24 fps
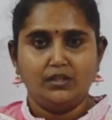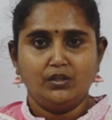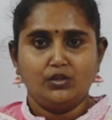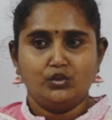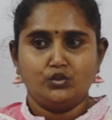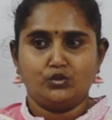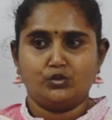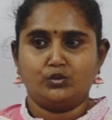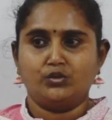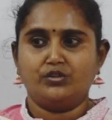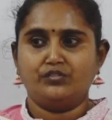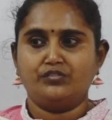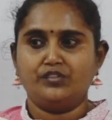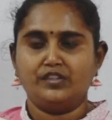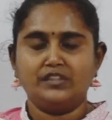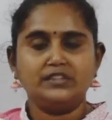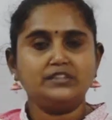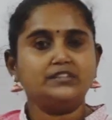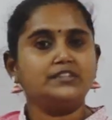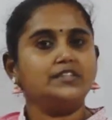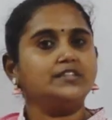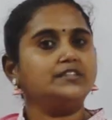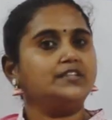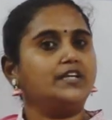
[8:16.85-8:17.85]
So the
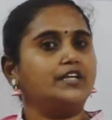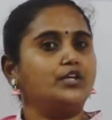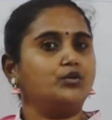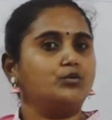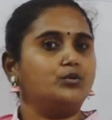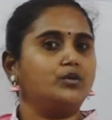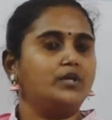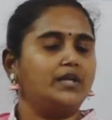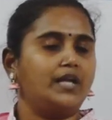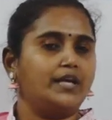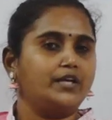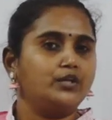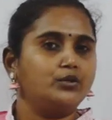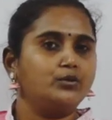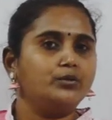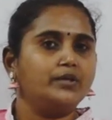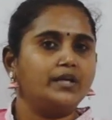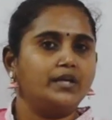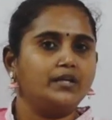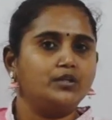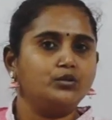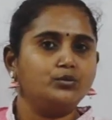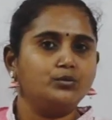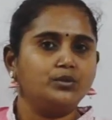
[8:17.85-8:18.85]
first thing that I would like to
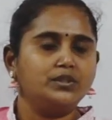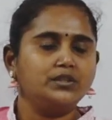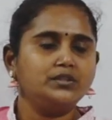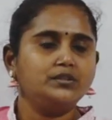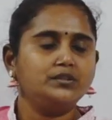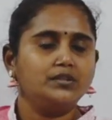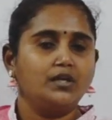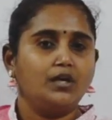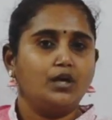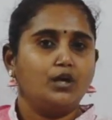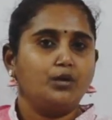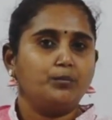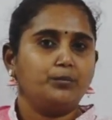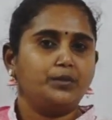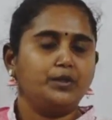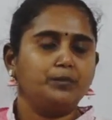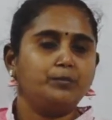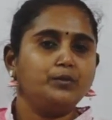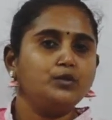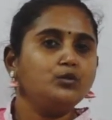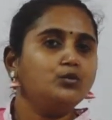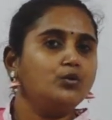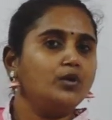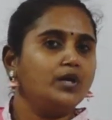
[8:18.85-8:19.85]
tell you is,
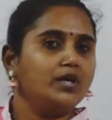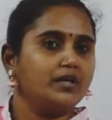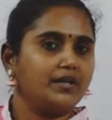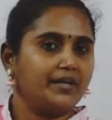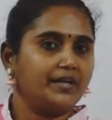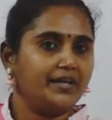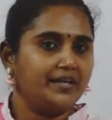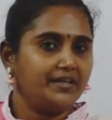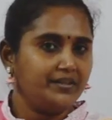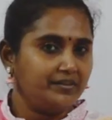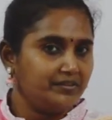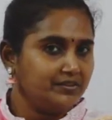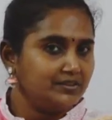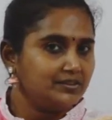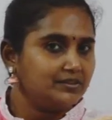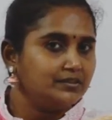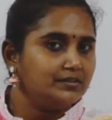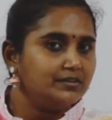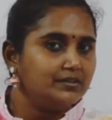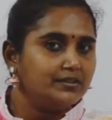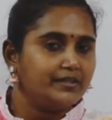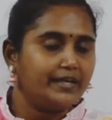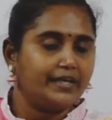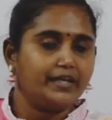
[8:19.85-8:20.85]
people who are interested
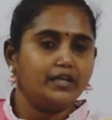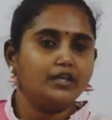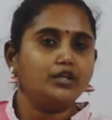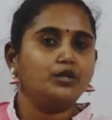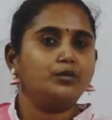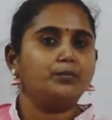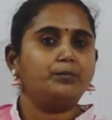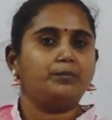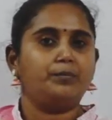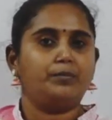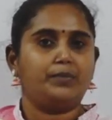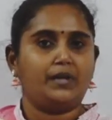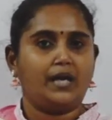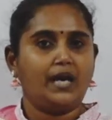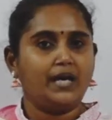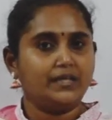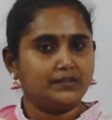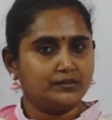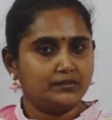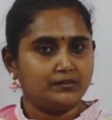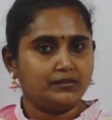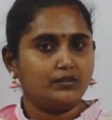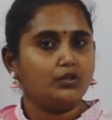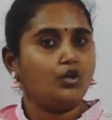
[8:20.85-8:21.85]
in taking up as
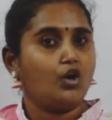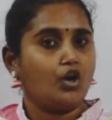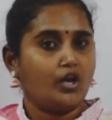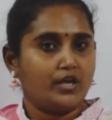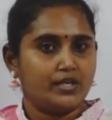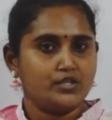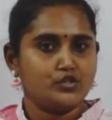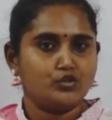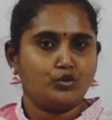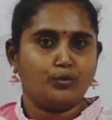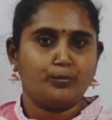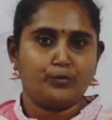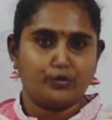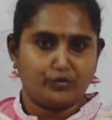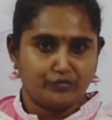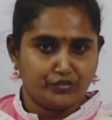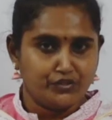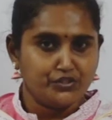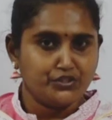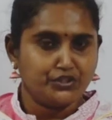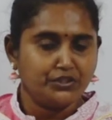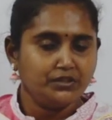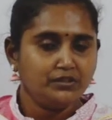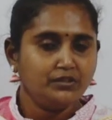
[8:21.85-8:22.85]
law as your
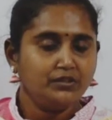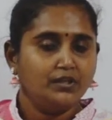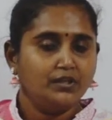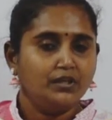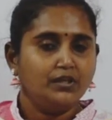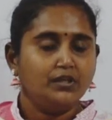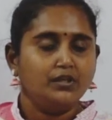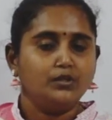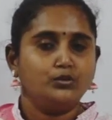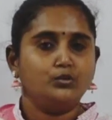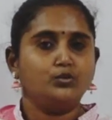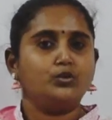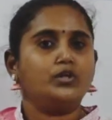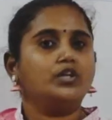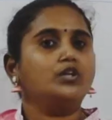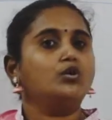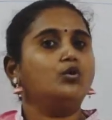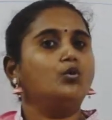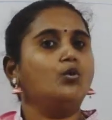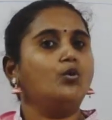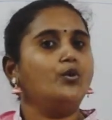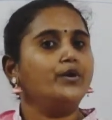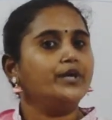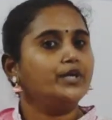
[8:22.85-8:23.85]
profession, you can
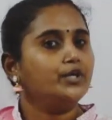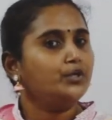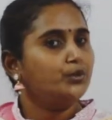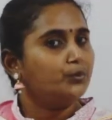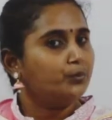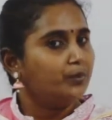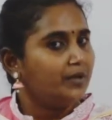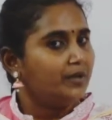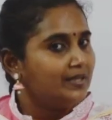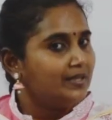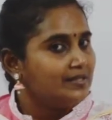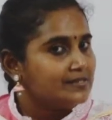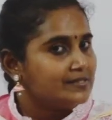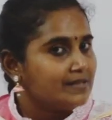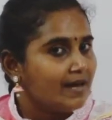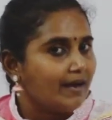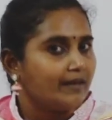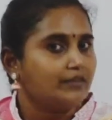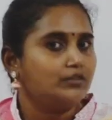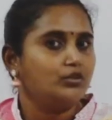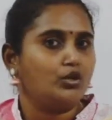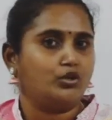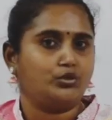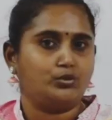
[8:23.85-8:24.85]
go into
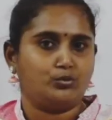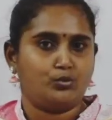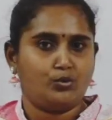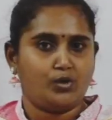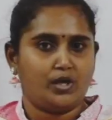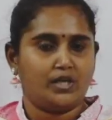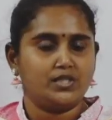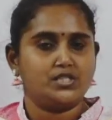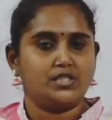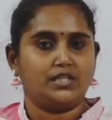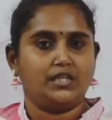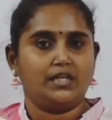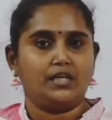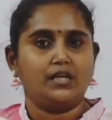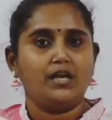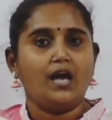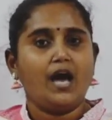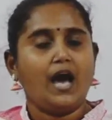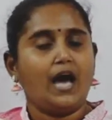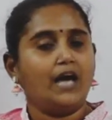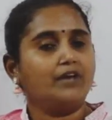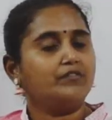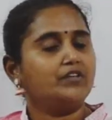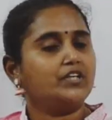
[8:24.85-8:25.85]
lsat.org.
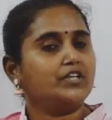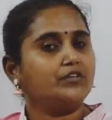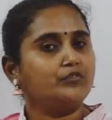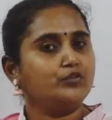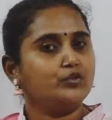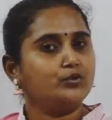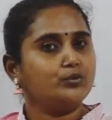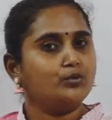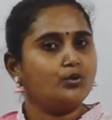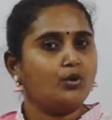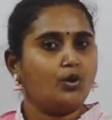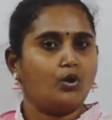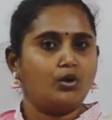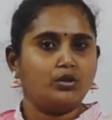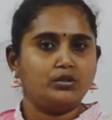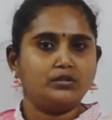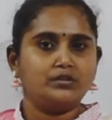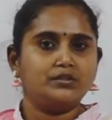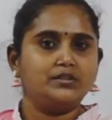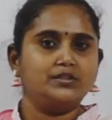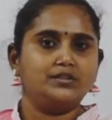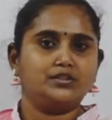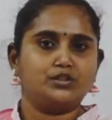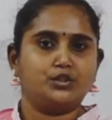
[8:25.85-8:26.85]
I will give you all
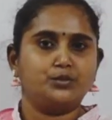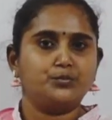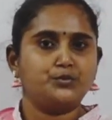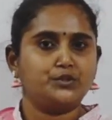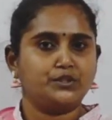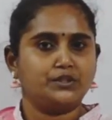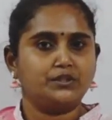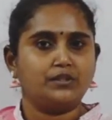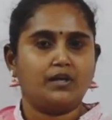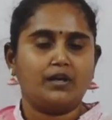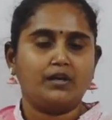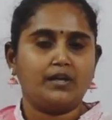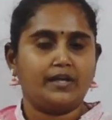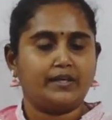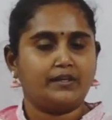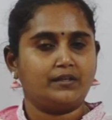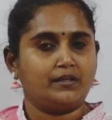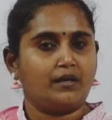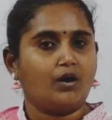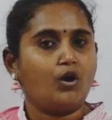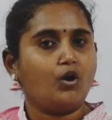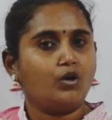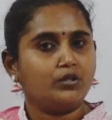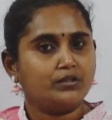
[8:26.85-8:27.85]
the description, like
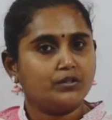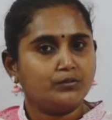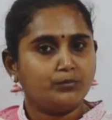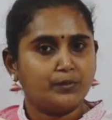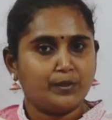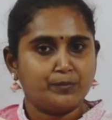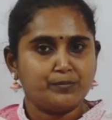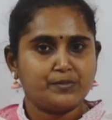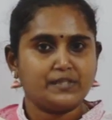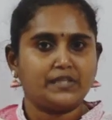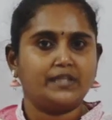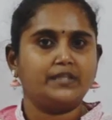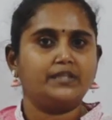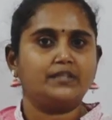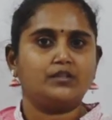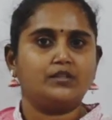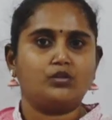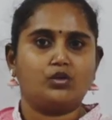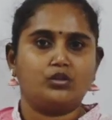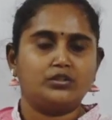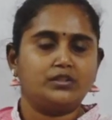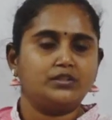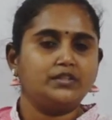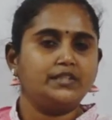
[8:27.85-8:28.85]
all the website and
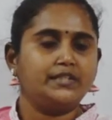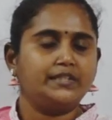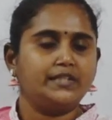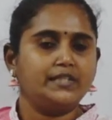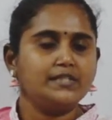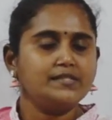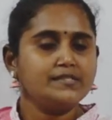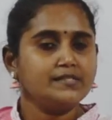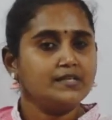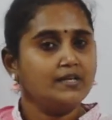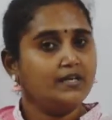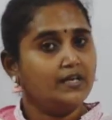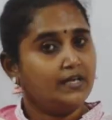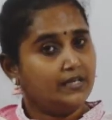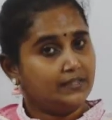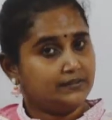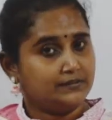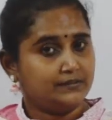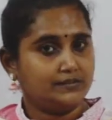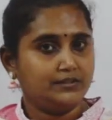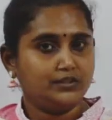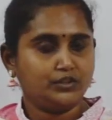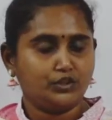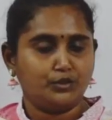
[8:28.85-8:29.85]
all the details in the
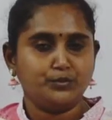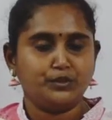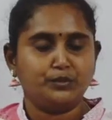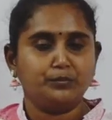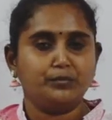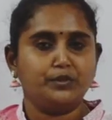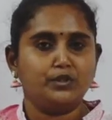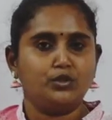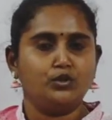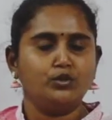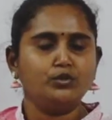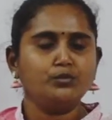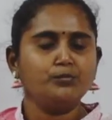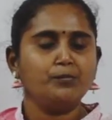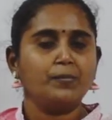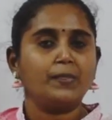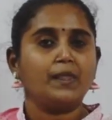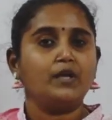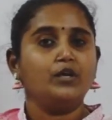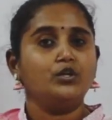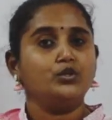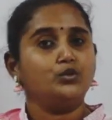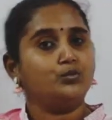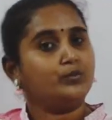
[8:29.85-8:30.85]
description below.
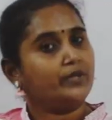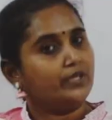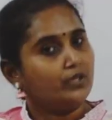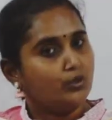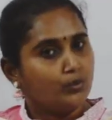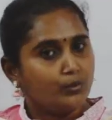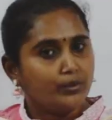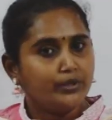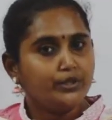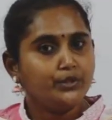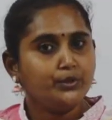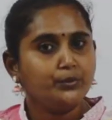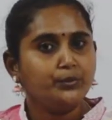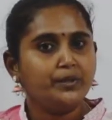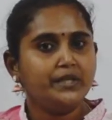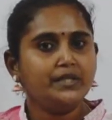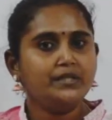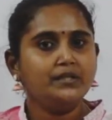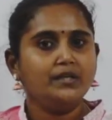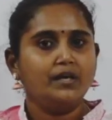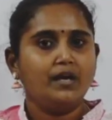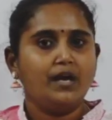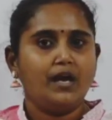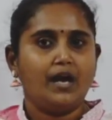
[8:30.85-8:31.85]
You can look into it
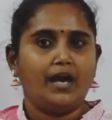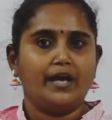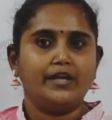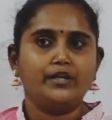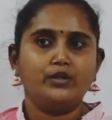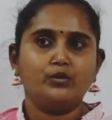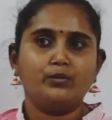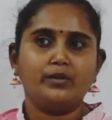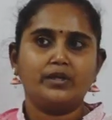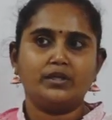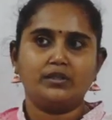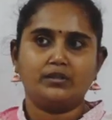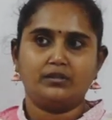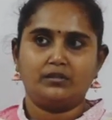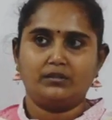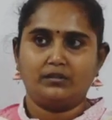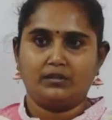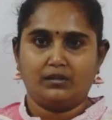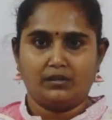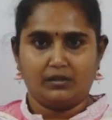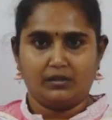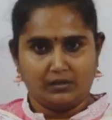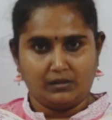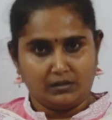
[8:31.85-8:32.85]
and you can
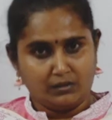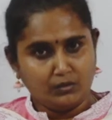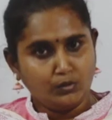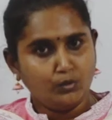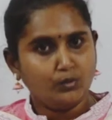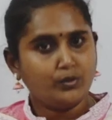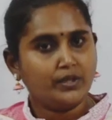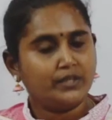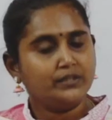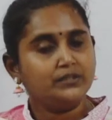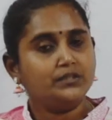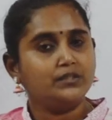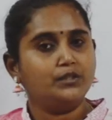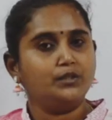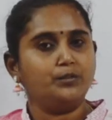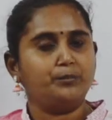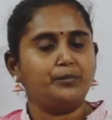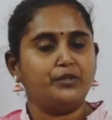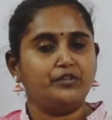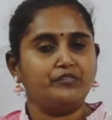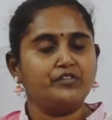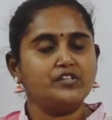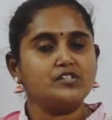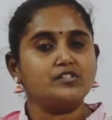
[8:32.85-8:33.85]
look at the
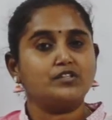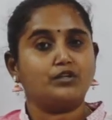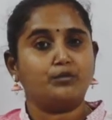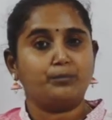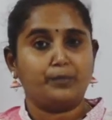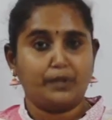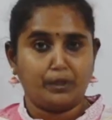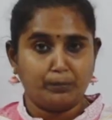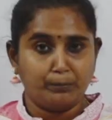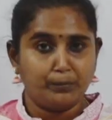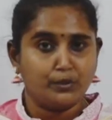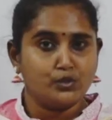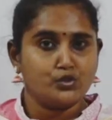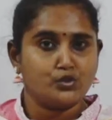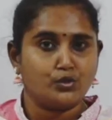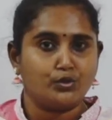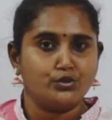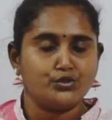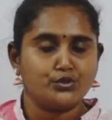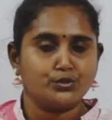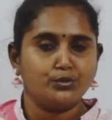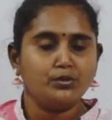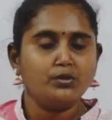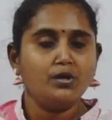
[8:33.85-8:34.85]
previous year papers
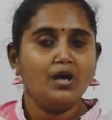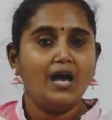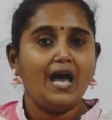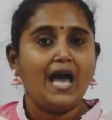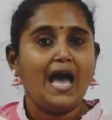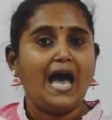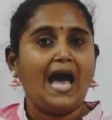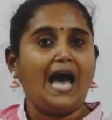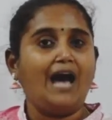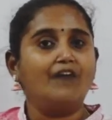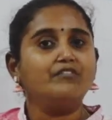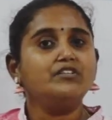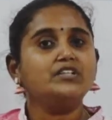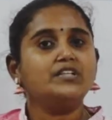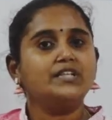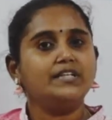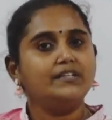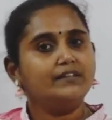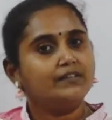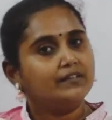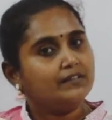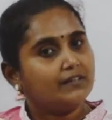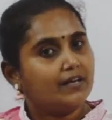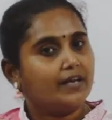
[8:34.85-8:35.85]
also. Have a
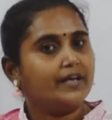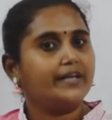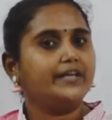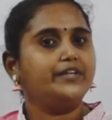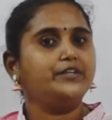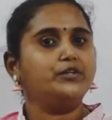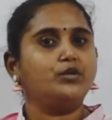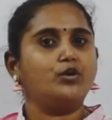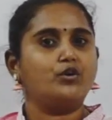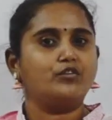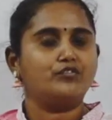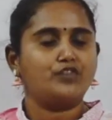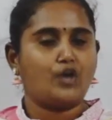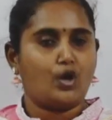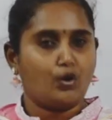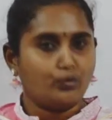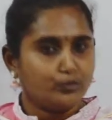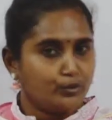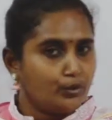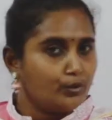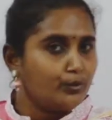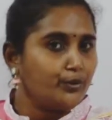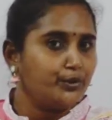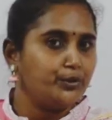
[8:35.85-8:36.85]
clear idea of how
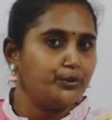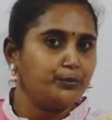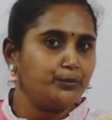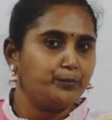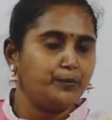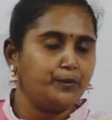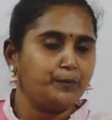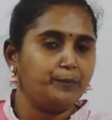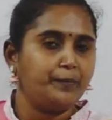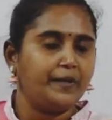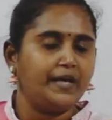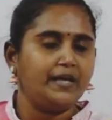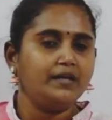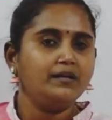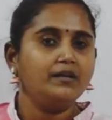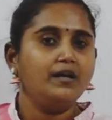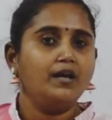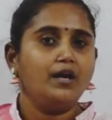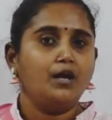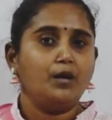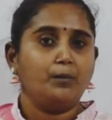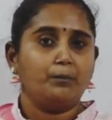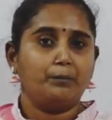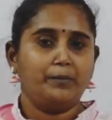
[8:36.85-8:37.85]
you are going to prepare.
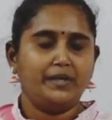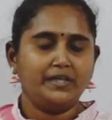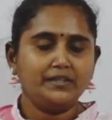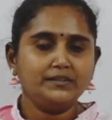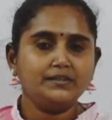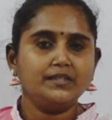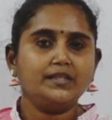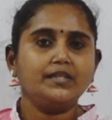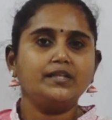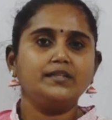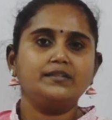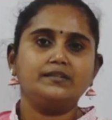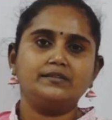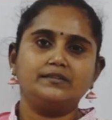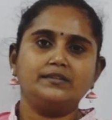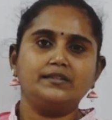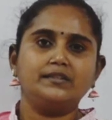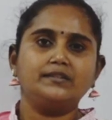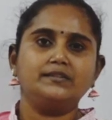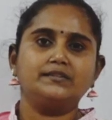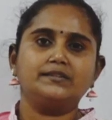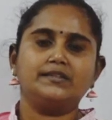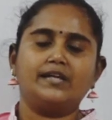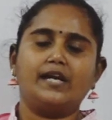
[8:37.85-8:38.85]
Basically the thing
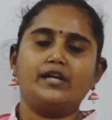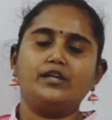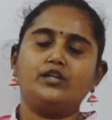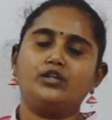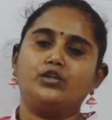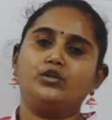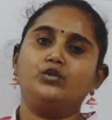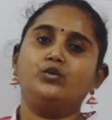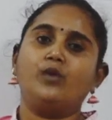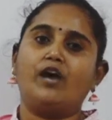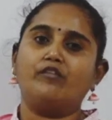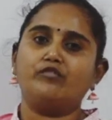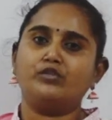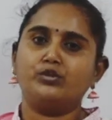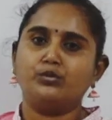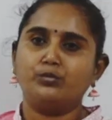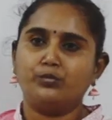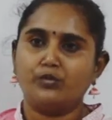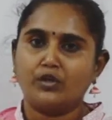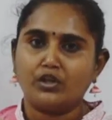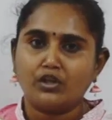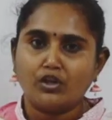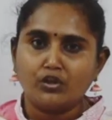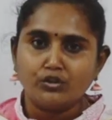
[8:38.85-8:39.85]
is that you have to
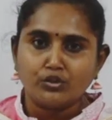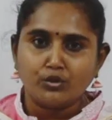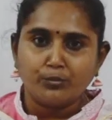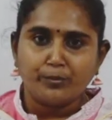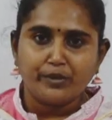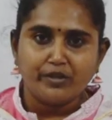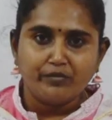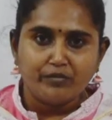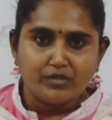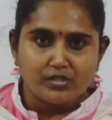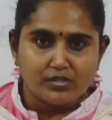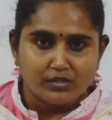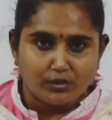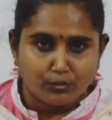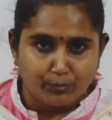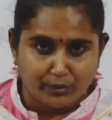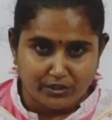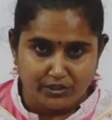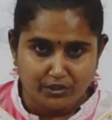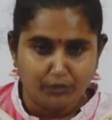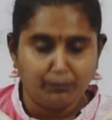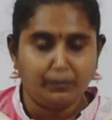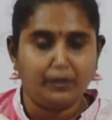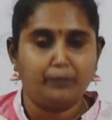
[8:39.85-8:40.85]
work on the previous year
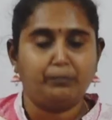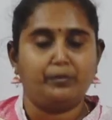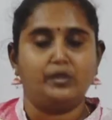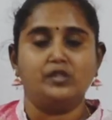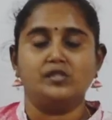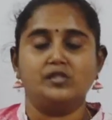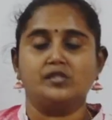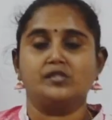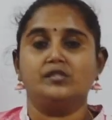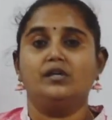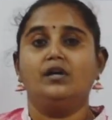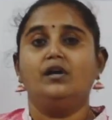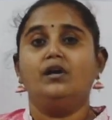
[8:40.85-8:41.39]
question papers.